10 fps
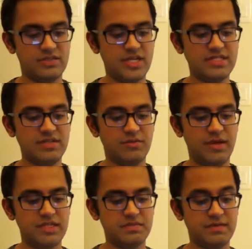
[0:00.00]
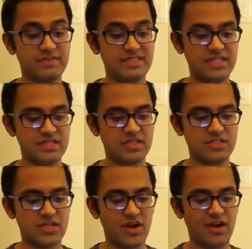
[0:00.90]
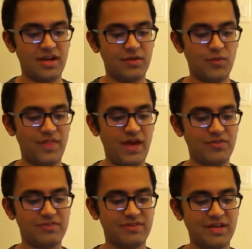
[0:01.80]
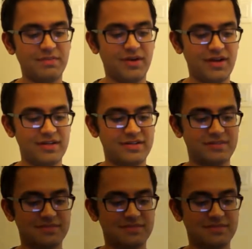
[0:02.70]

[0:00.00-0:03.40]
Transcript: Jesse reminds me of Aziz Ansari without the funny part.